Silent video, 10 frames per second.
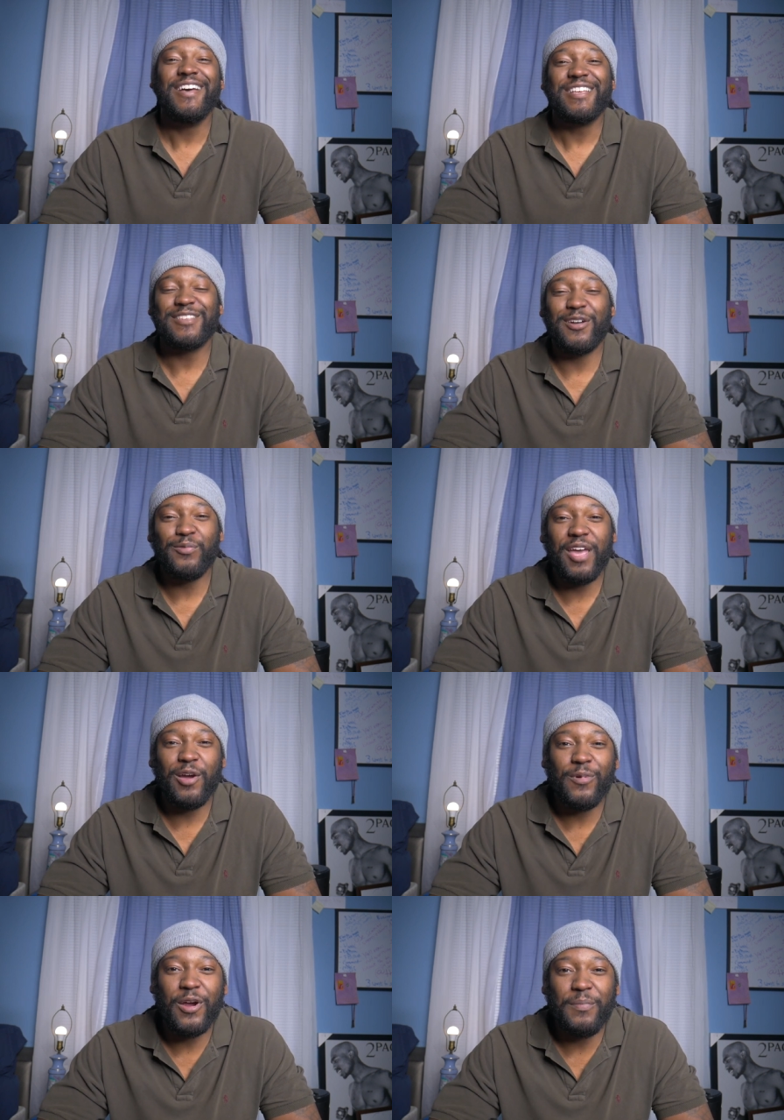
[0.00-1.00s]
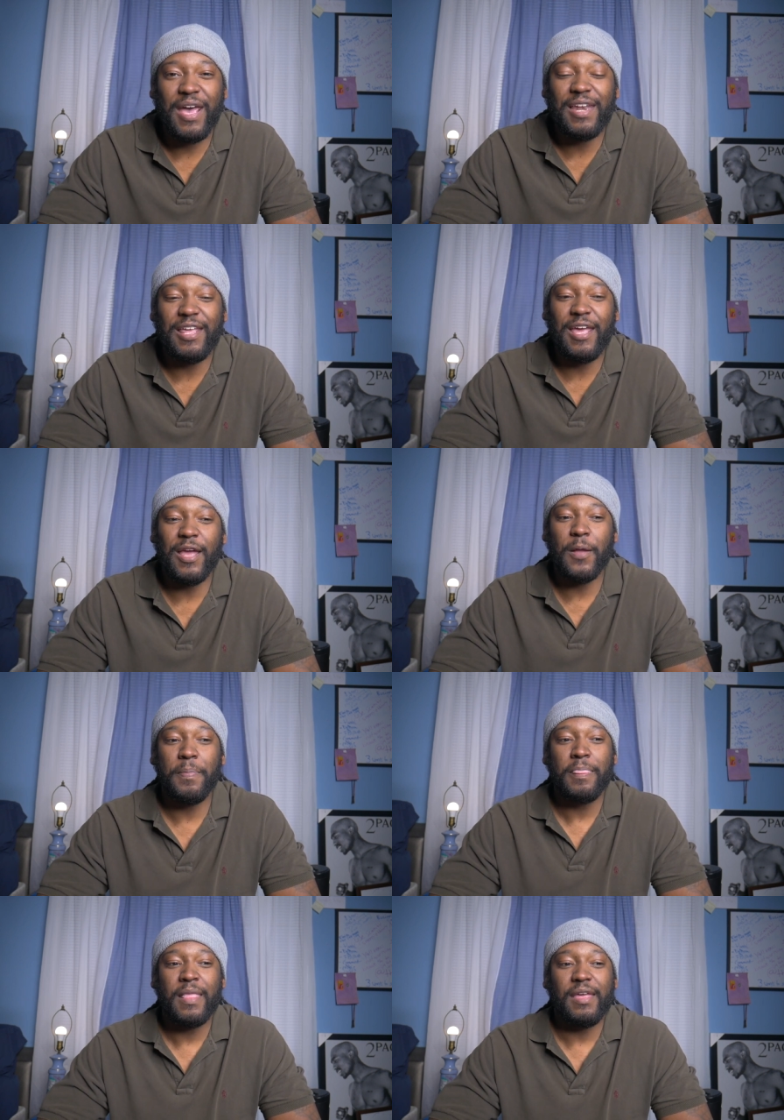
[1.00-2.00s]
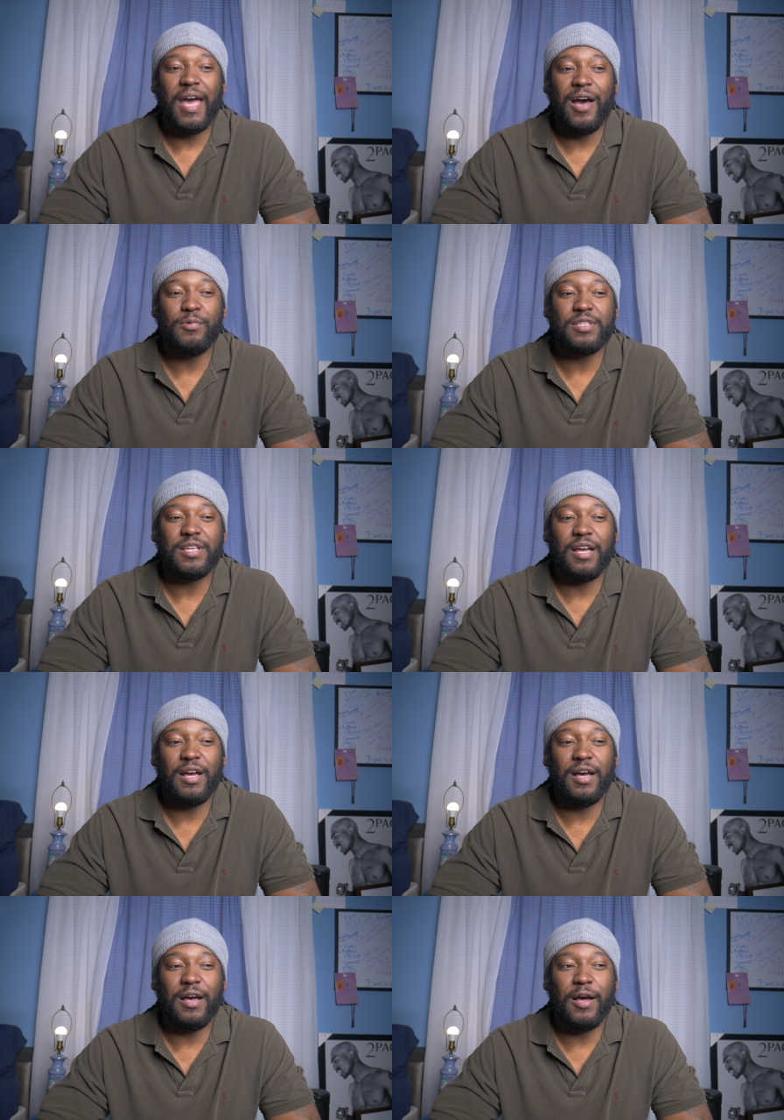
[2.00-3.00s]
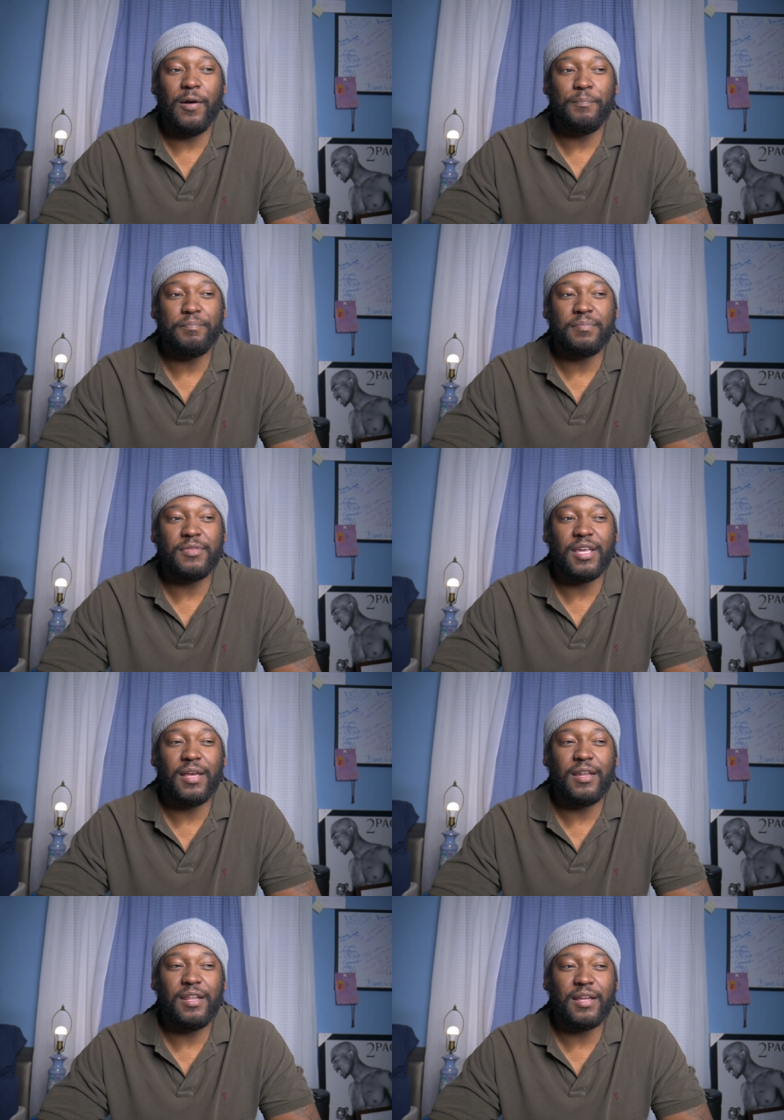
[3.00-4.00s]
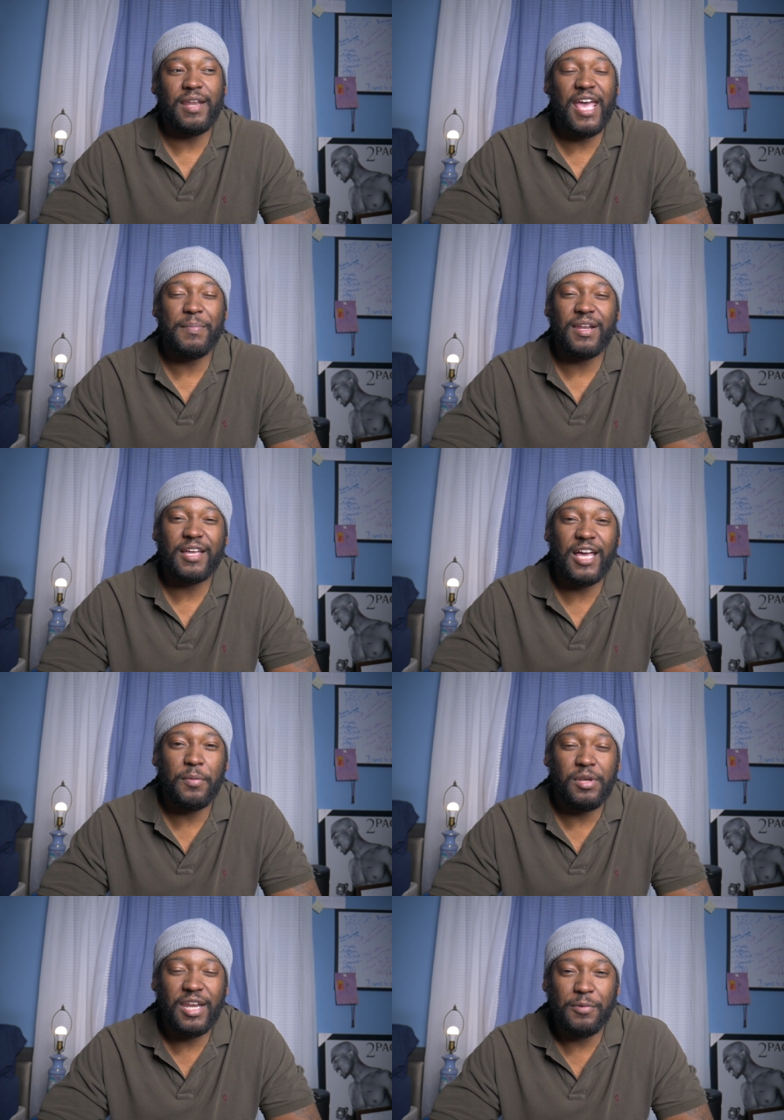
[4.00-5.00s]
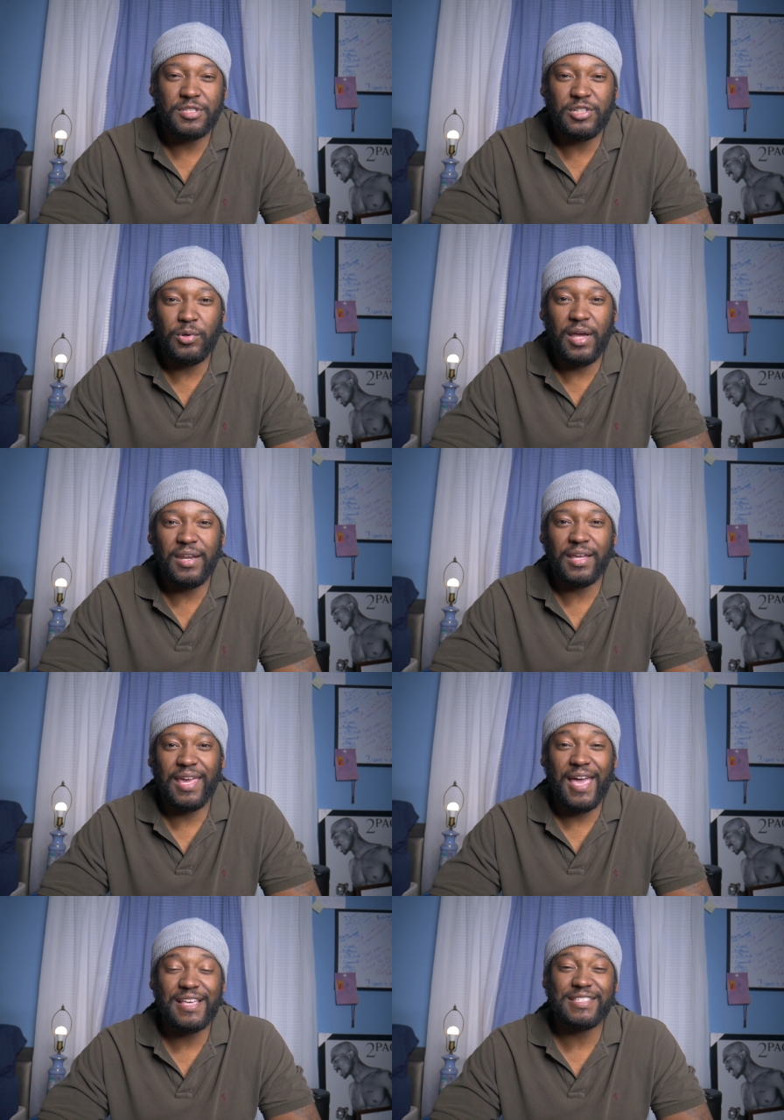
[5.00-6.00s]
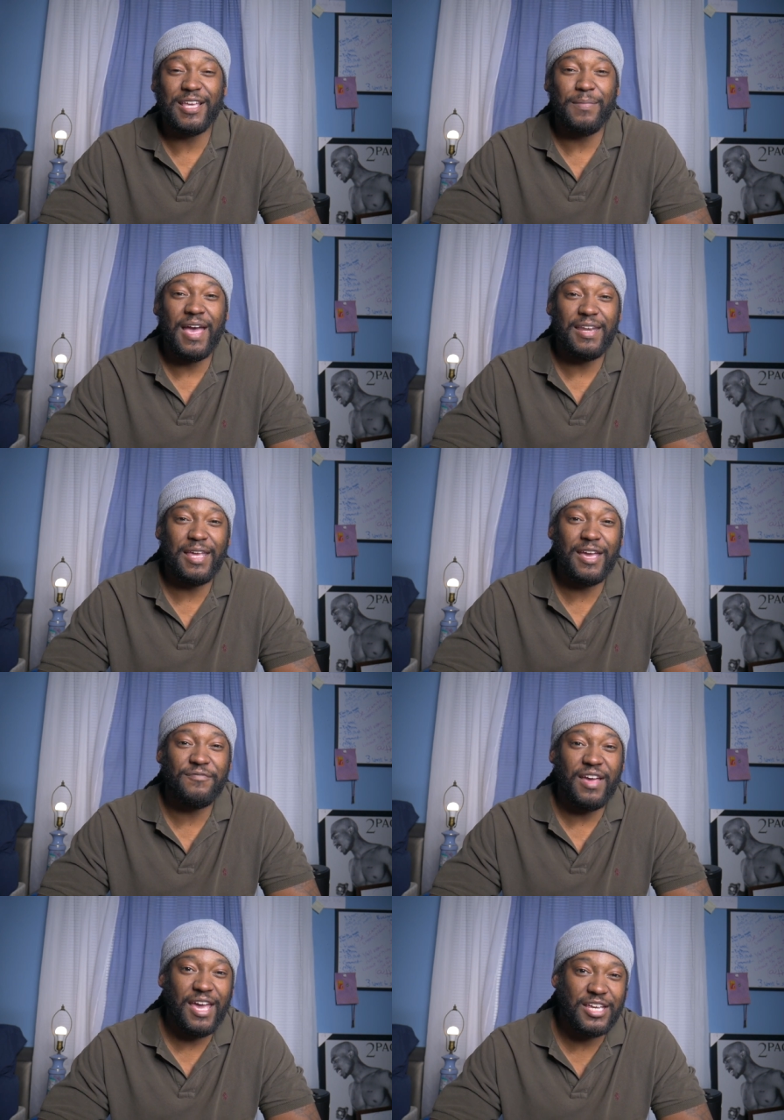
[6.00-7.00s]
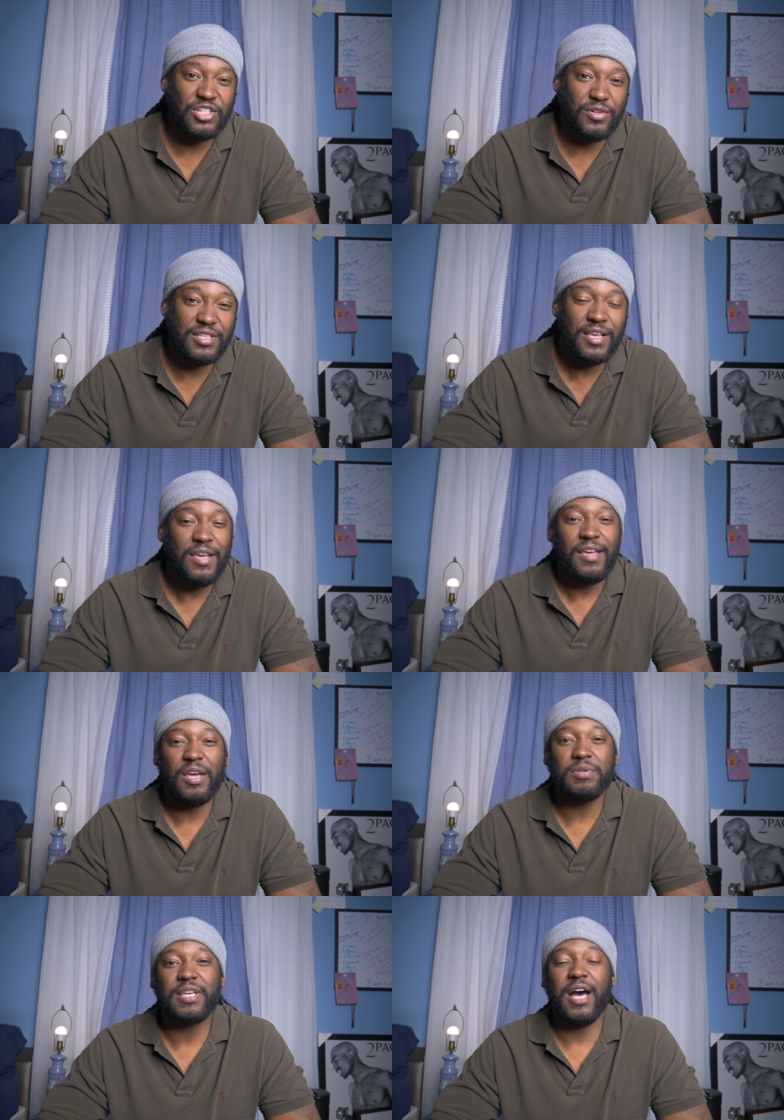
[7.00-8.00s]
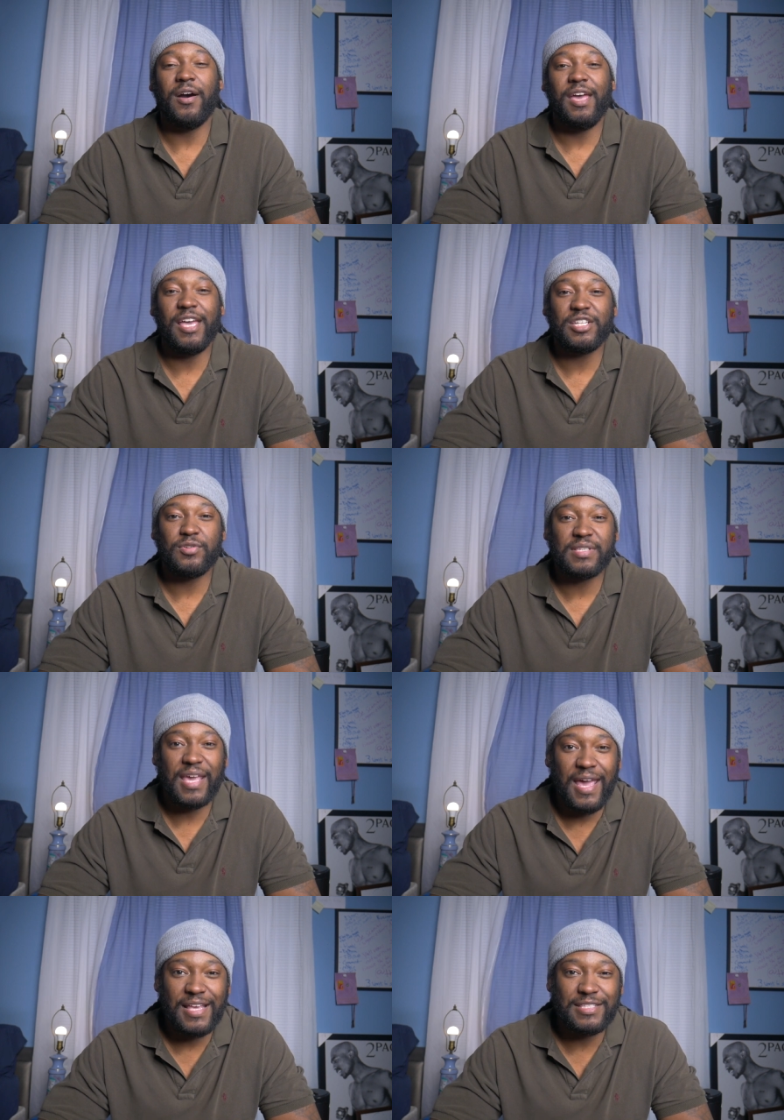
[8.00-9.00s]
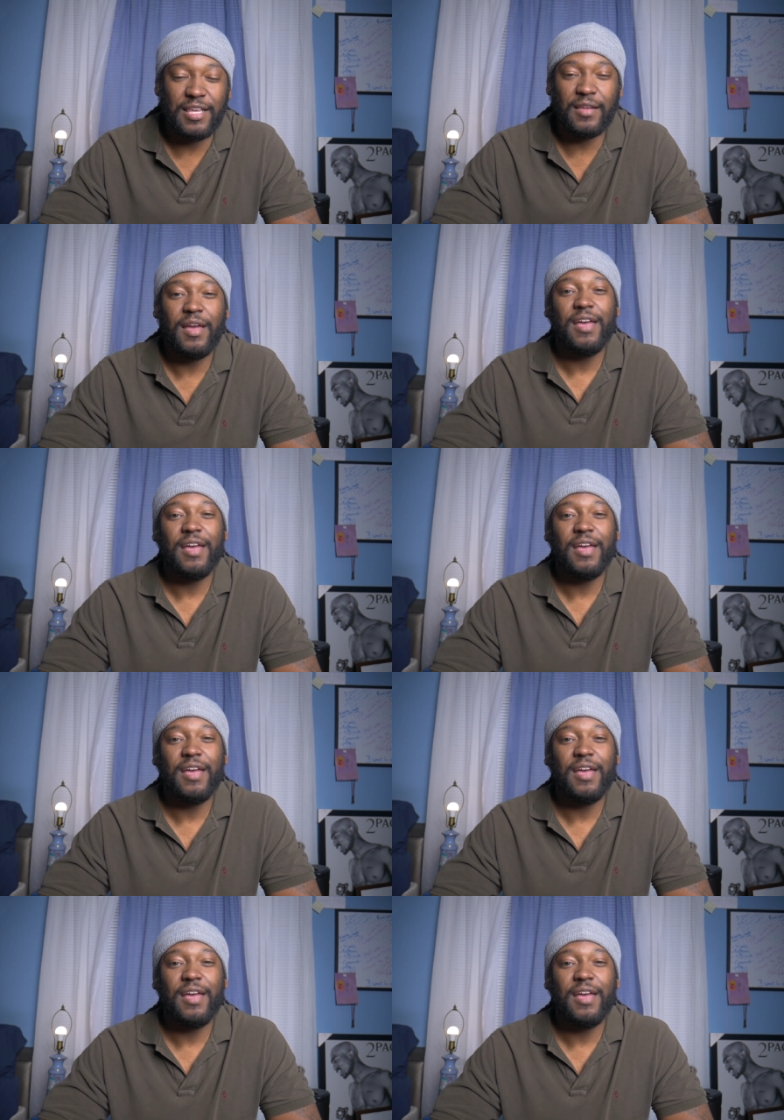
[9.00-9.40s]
So the way it worked back then, I was the name of the company that was doing the casting back then for extras. It was called Extras Casting.